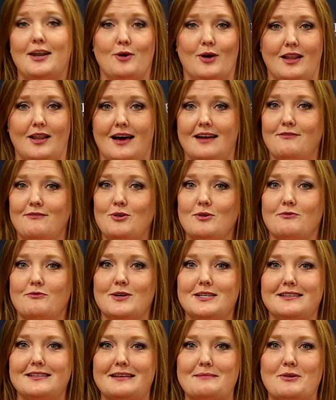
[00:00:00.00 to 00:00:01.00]
I know a lot of you have
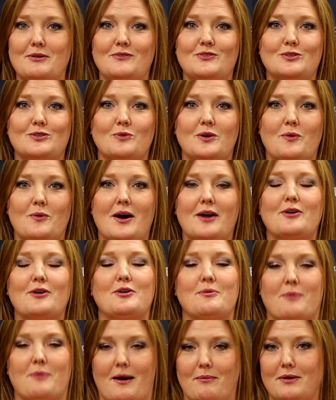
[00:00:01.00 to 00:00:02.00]
recently moved to Sweetwater.
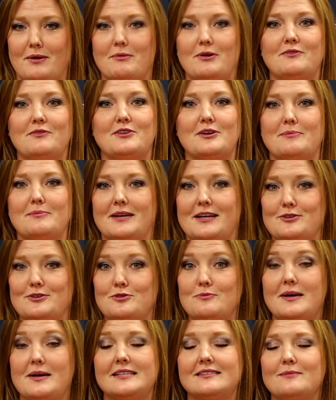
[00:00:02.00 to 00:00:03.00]
You probably moved here
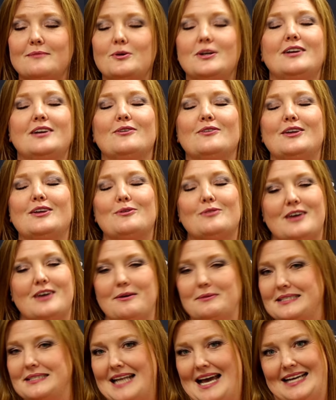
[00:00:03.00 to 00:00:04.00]
because you met someone here that you
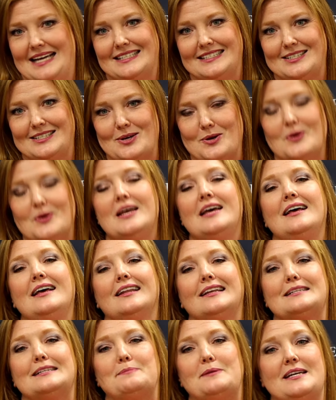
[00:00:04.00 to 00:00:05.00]
thought was nice. So
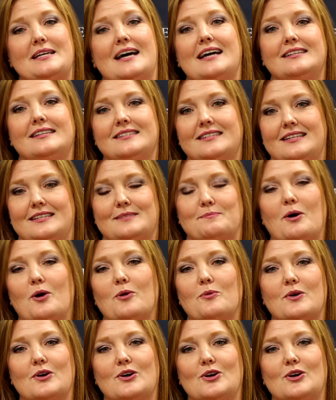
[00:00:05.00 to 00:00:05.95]
let's be nice to these poll